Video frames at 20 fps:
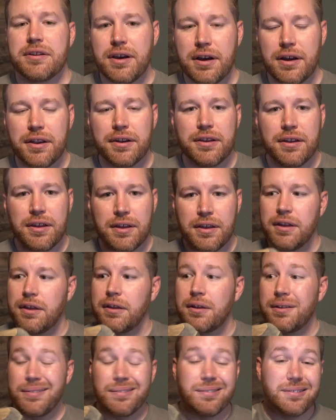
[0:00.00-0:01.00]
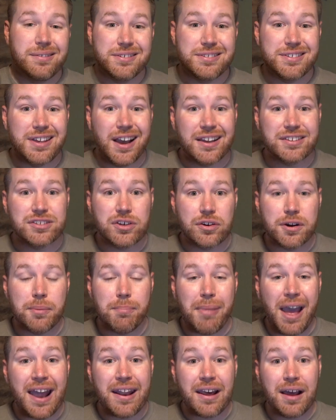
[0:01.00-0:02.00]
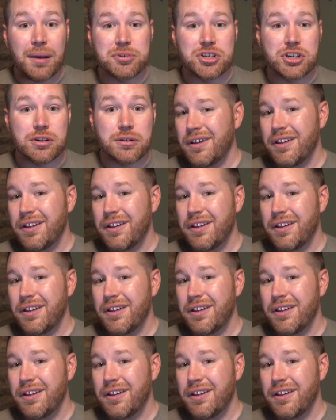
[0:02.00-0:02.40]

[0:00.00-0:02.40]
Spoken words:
done, these guides aren't a bad option.